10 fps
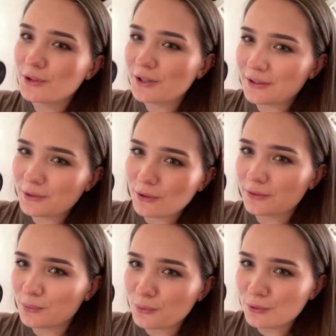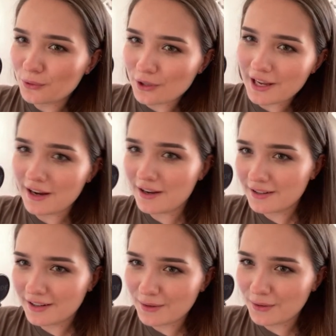you call it wool or hair?
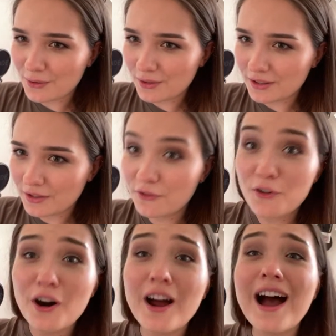How do you call it? Fur.